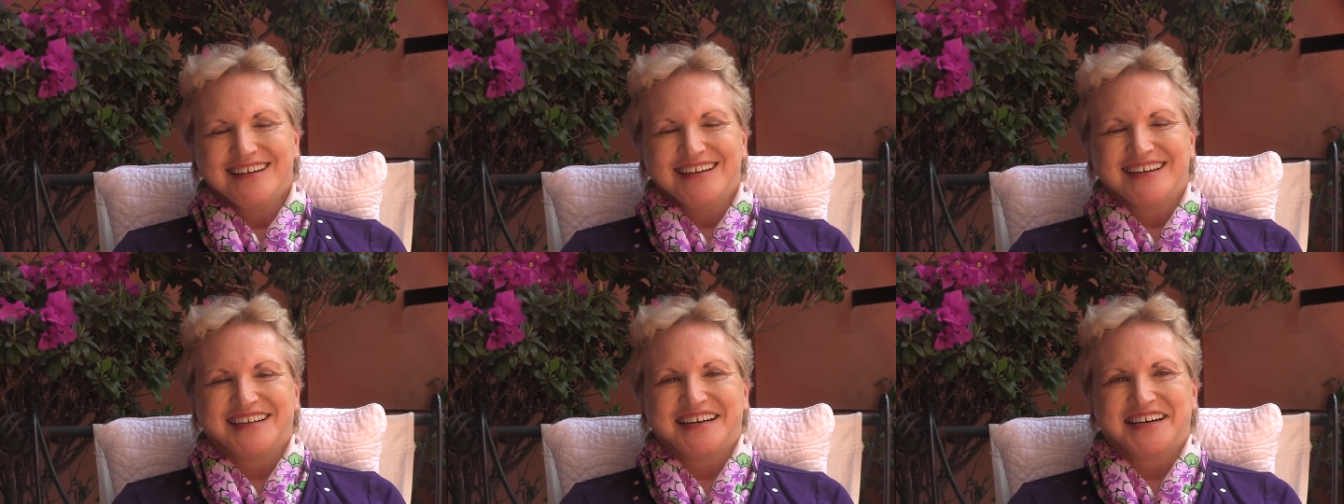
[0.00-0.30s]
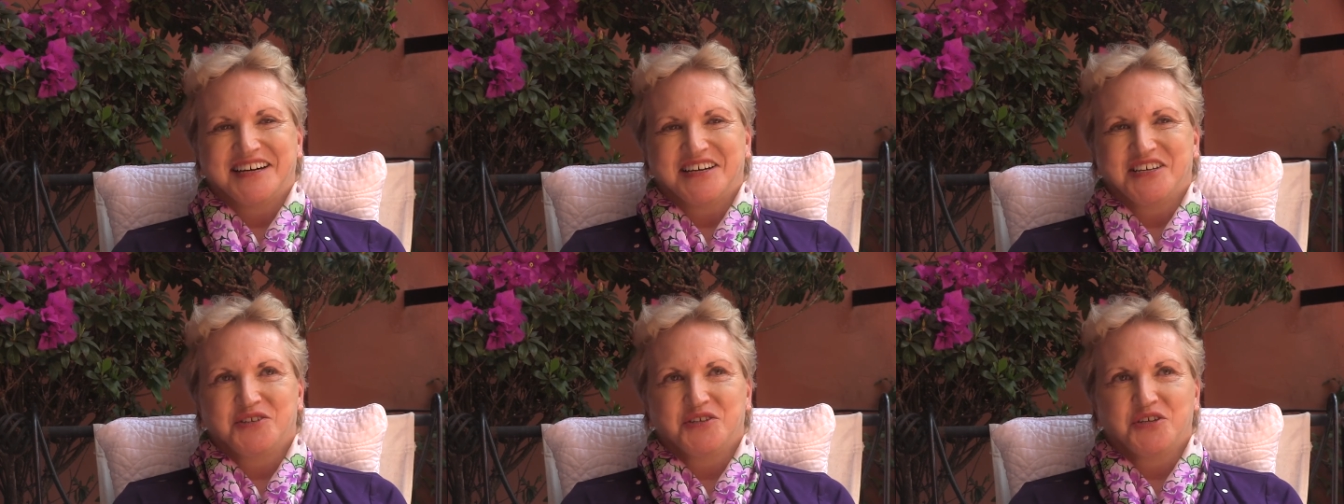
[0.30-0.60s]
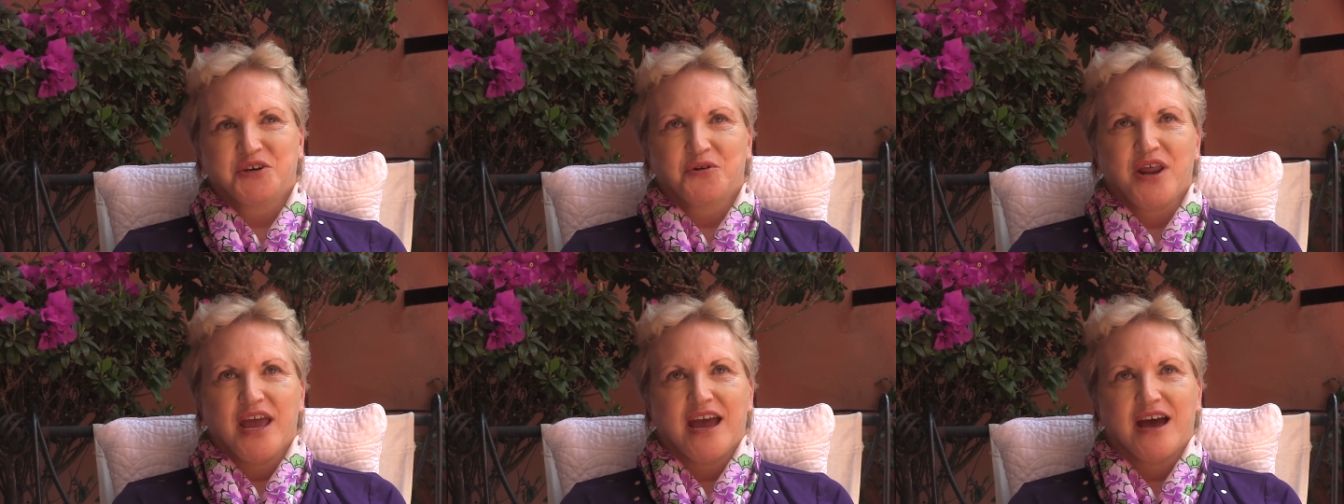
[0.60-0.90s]
Uh, you
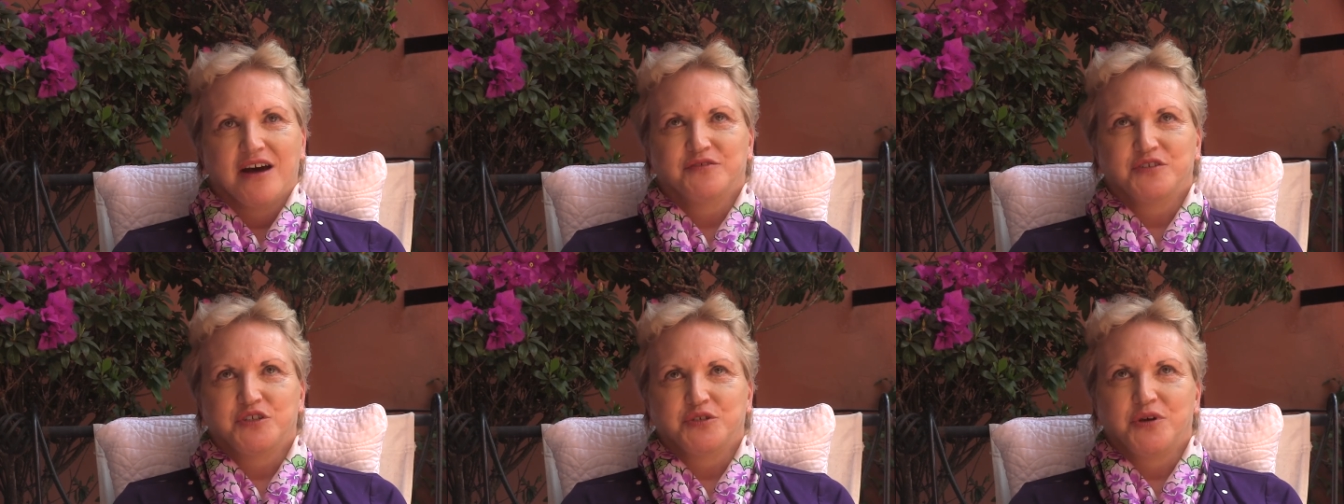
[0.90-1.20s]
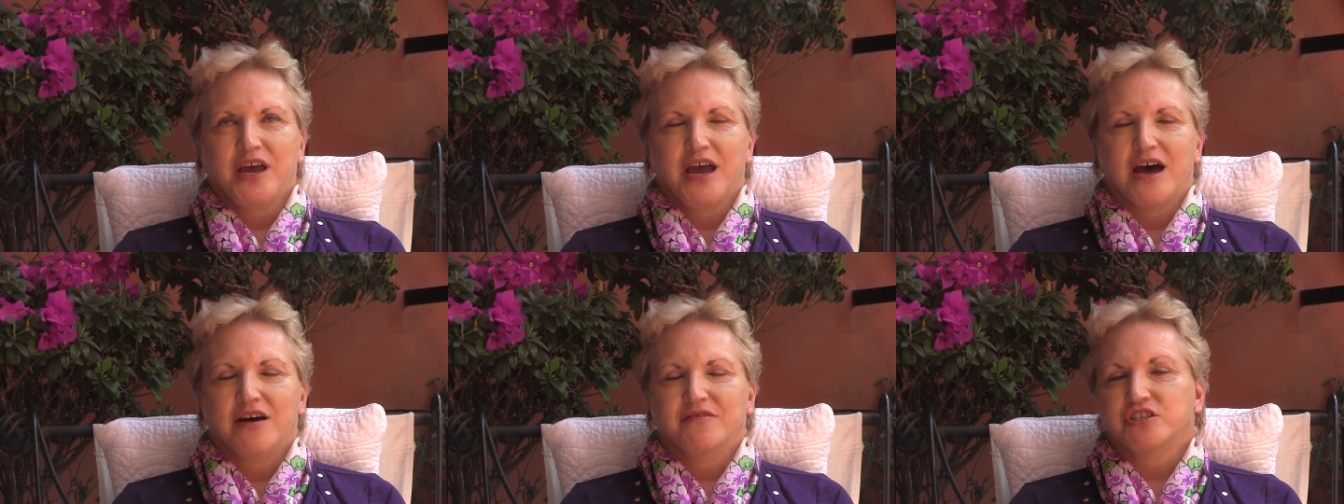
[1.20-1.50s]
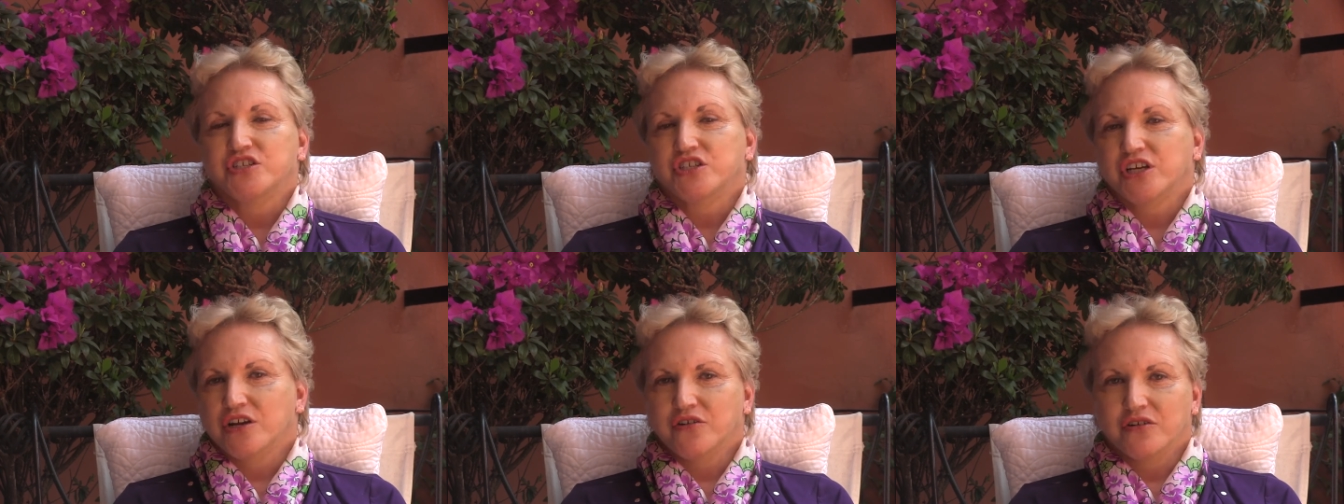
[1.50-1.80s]
don't have to have
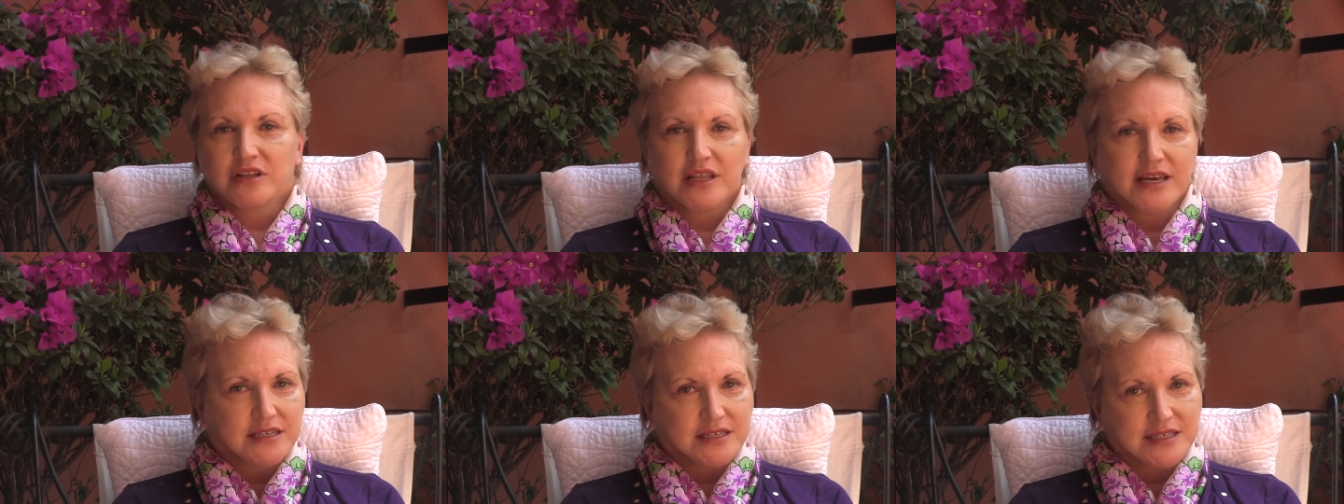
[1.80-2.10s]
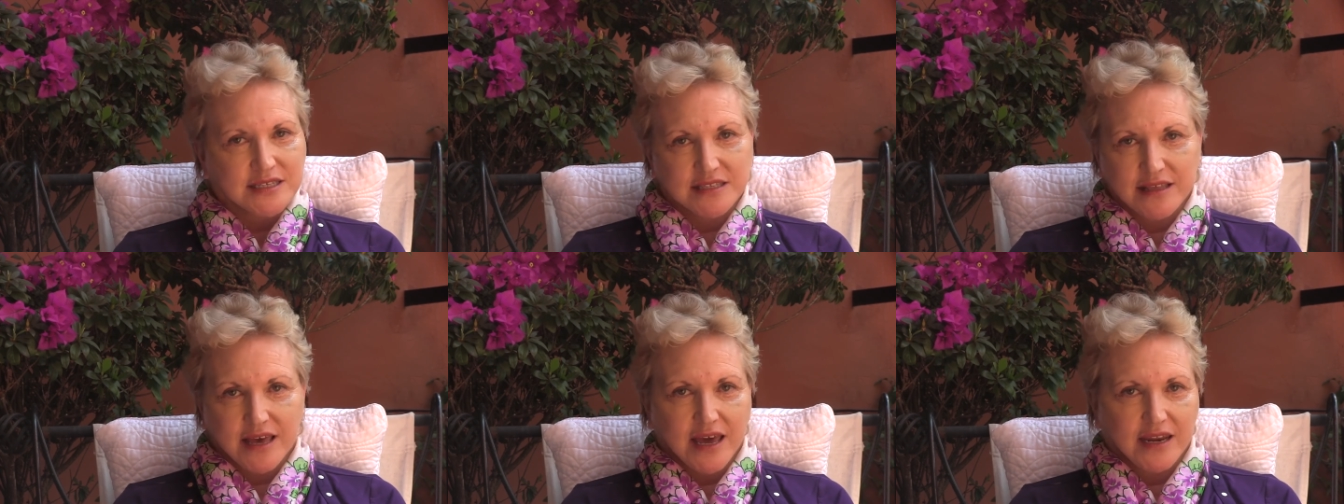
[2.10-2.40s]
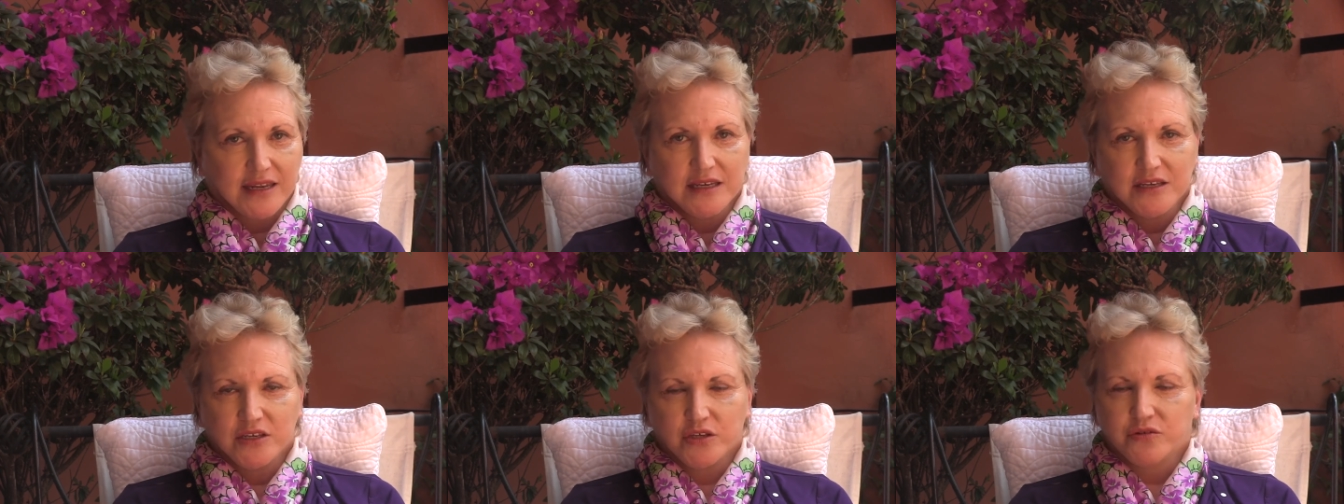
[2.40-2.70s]
a general
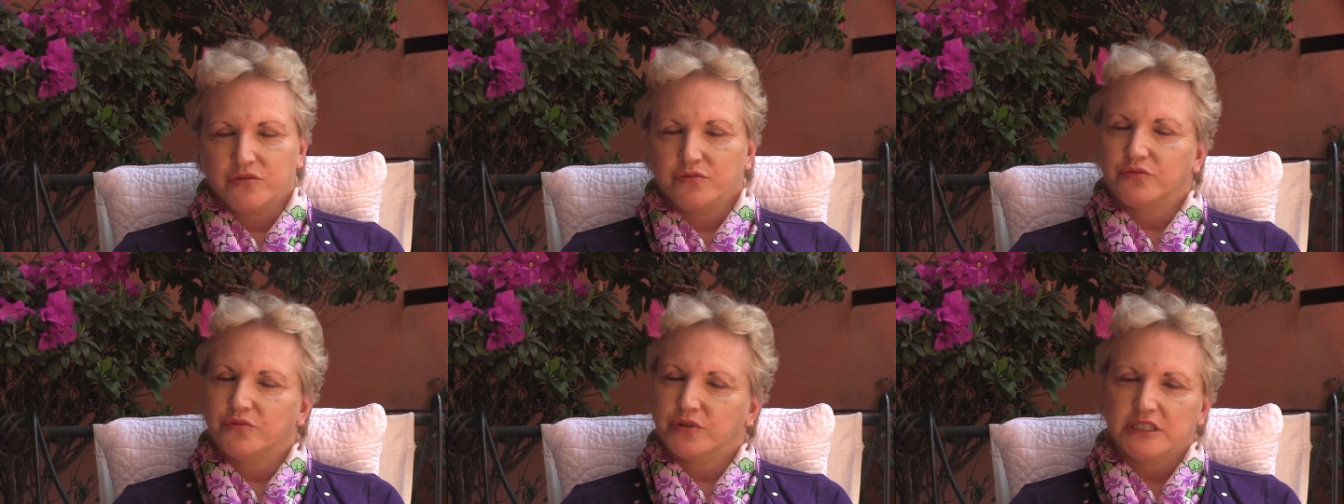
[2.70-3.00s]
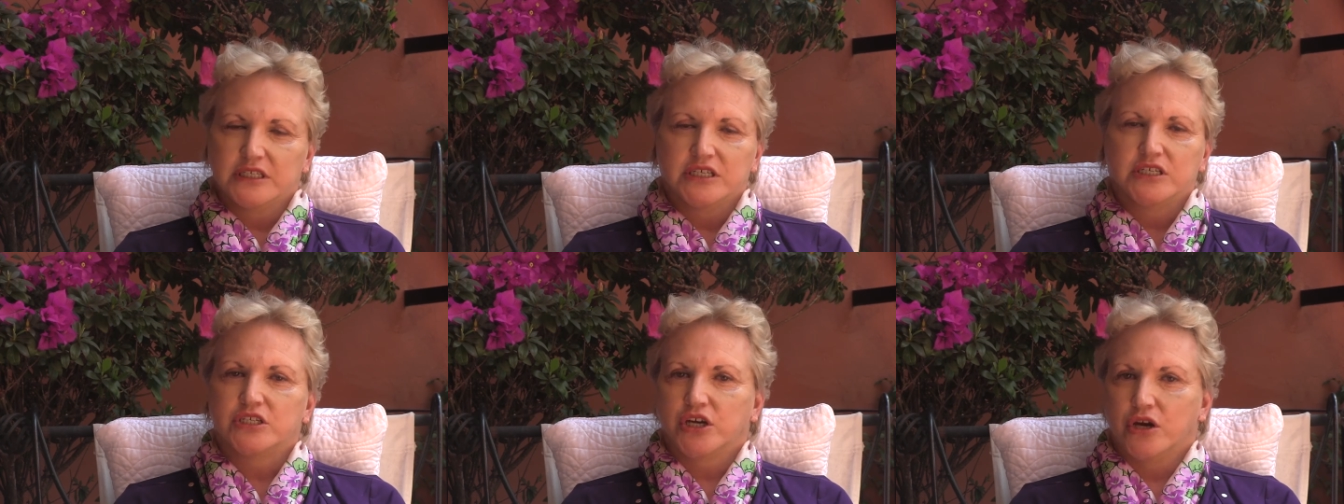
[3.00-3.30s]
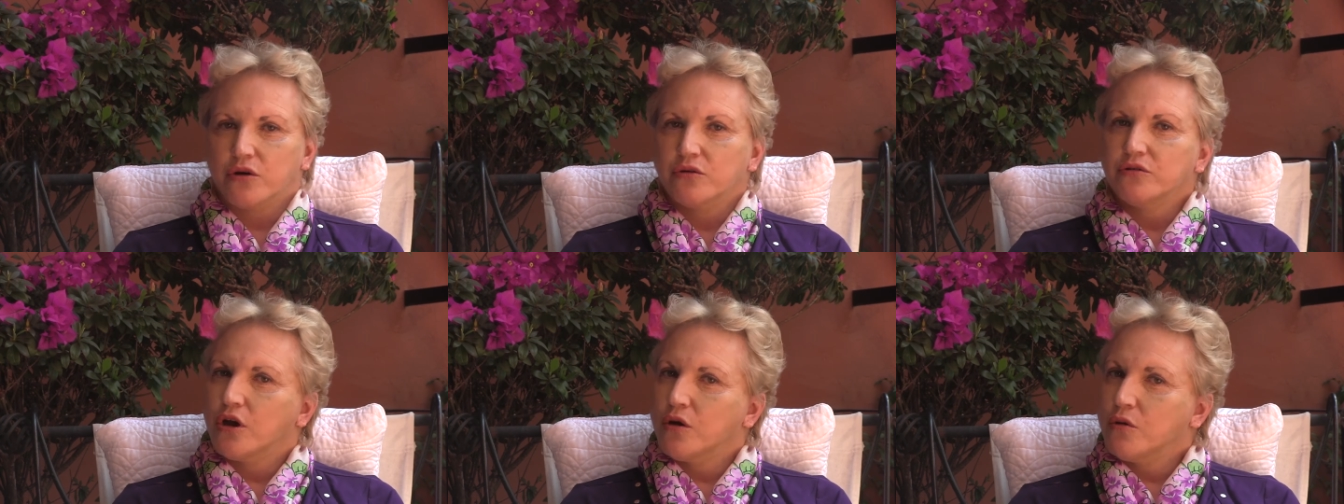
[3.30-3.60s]
anesthetic. You really
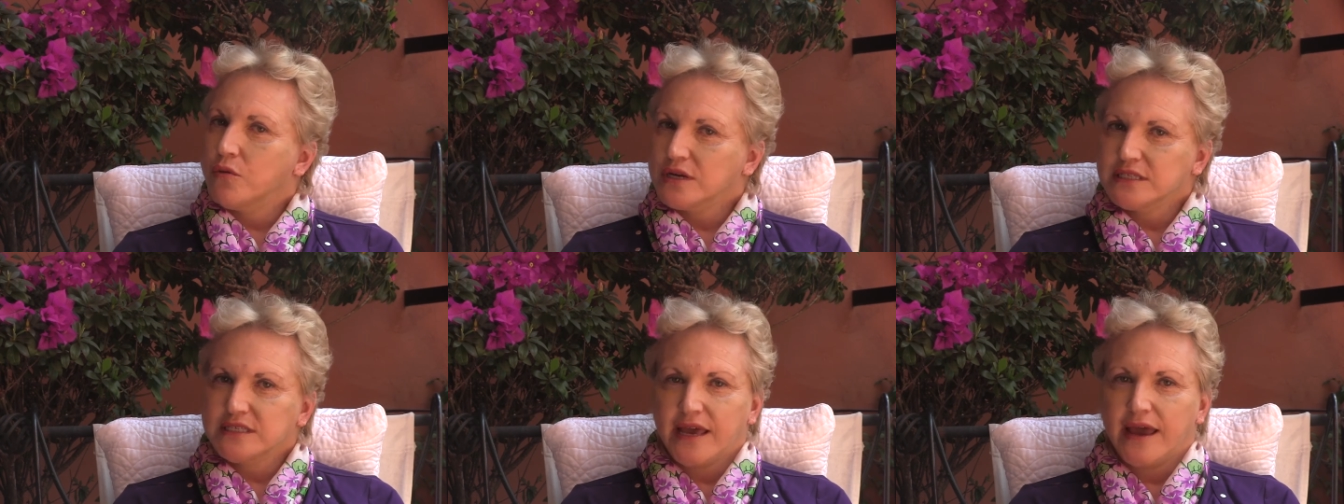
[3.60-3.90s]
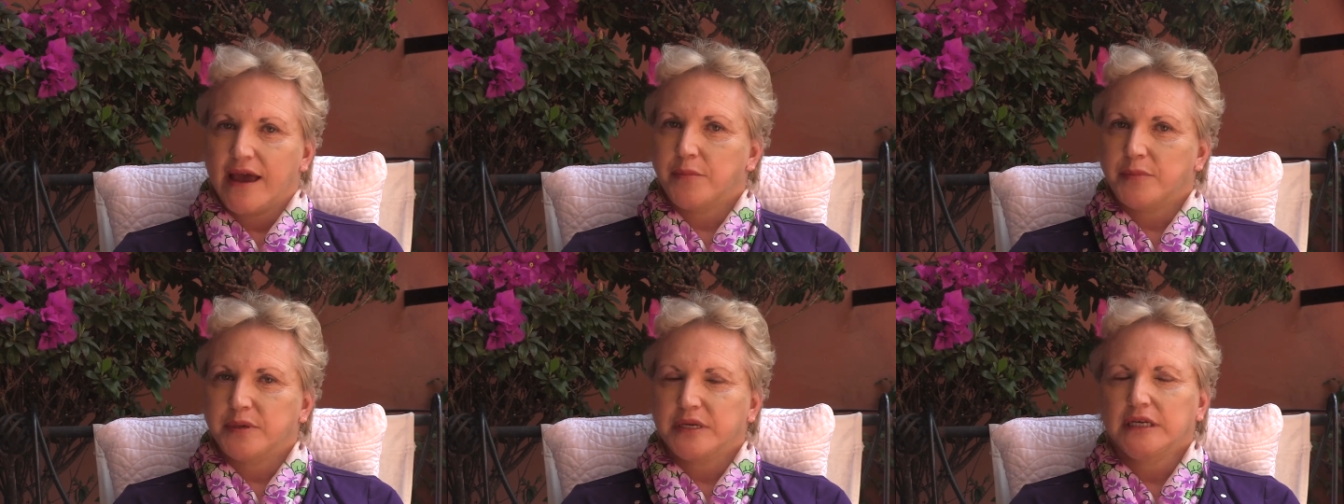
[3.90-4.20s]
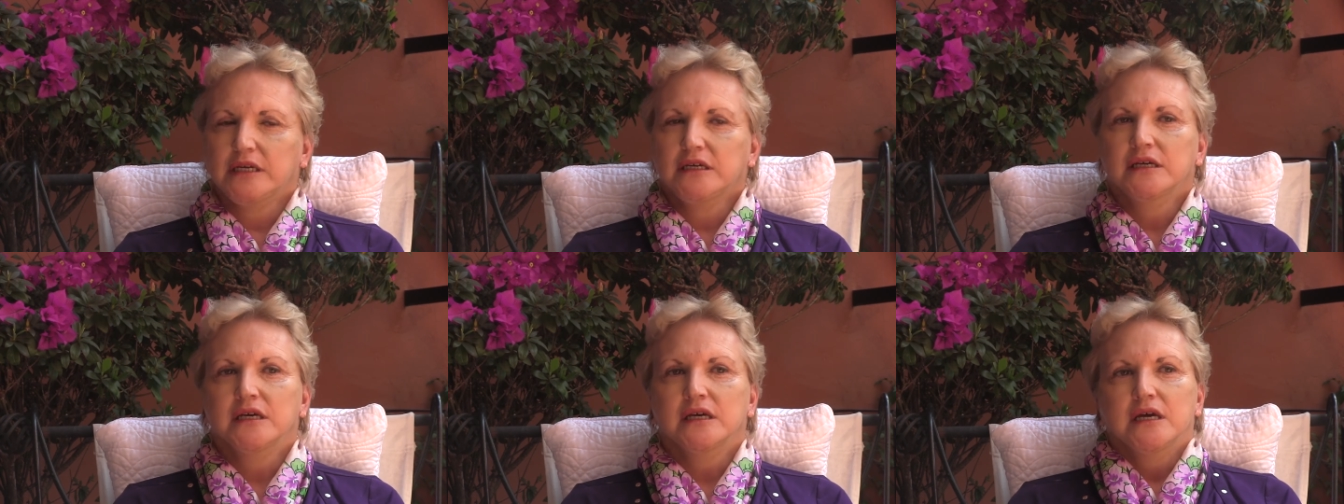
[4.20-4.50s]
don't know what's
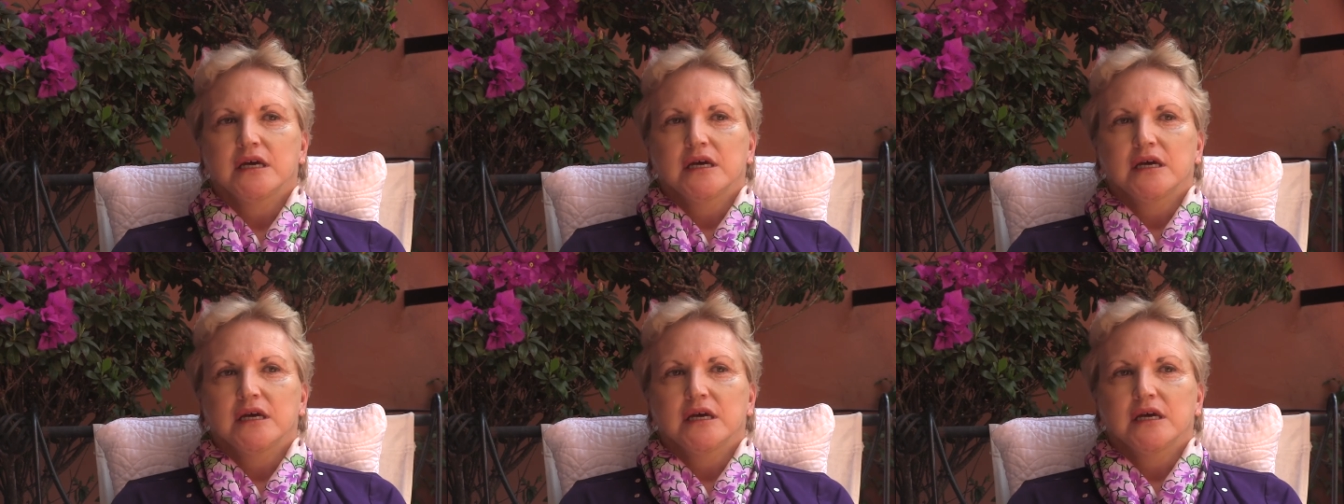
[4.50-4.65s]
happening,